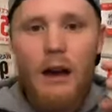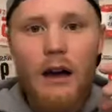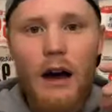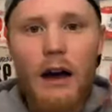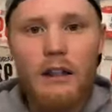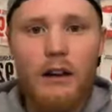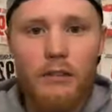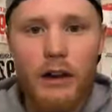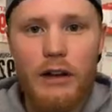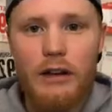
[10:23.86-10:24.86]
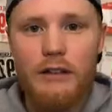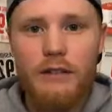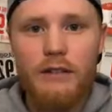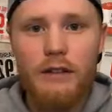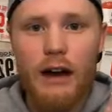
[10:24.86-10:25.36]
I love running.
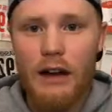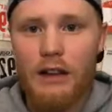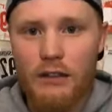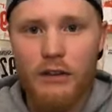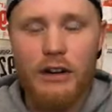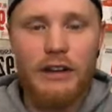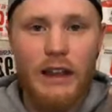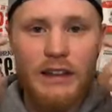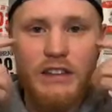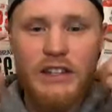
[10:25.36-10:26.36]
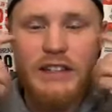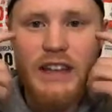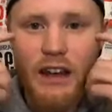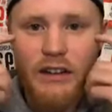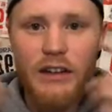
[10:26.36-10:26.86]
I love running. Like just
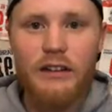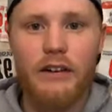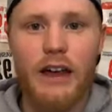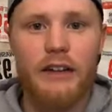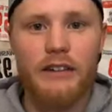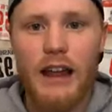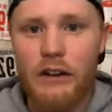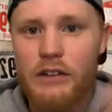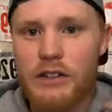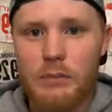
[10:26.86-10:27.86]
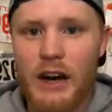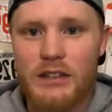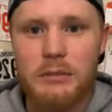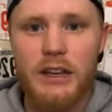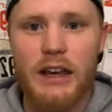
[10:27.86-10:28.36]
yell it in your head as loud as you
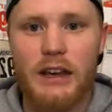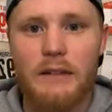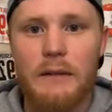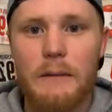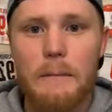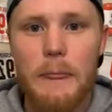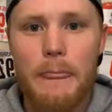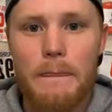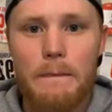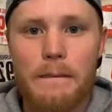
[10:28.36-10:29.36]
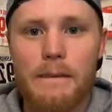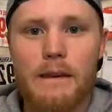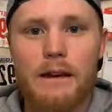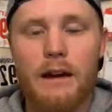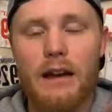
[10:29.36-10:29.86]
possibly can.
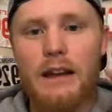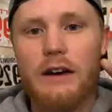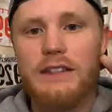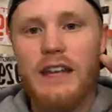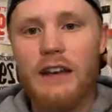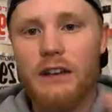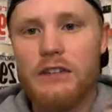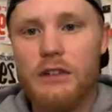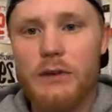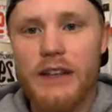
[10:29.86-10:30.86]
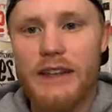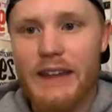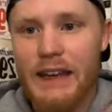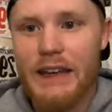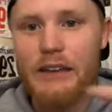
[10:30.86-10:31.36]
All right, now tell, do it
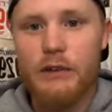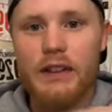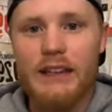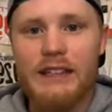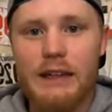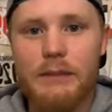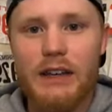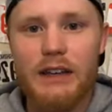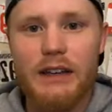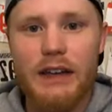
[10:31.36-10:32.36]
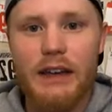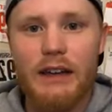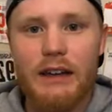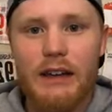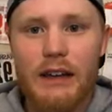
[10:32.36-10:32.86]
again, do that same thing
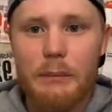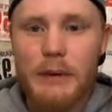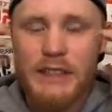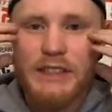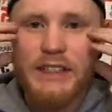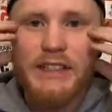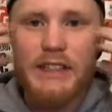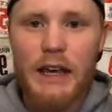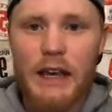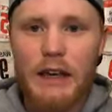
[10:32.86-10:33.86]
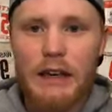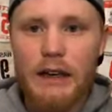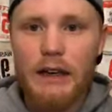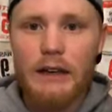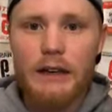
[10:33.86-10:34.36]
again, but just say,
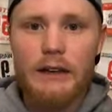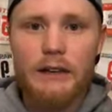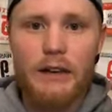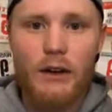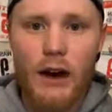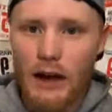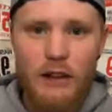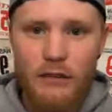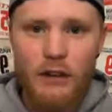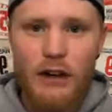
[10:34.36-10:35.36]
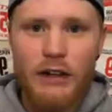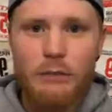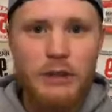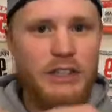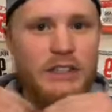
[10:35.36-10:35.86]
you know, I love running,
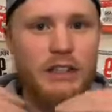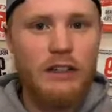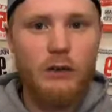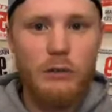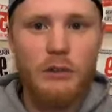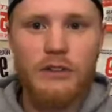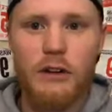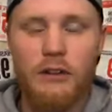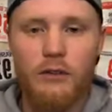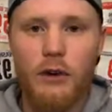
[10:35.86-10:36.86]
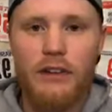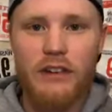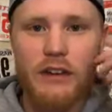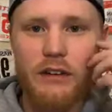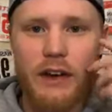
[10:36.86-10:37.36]
but just in a normal tone of voice
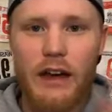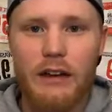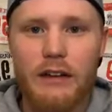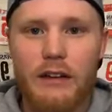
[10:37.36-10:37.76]
in your head.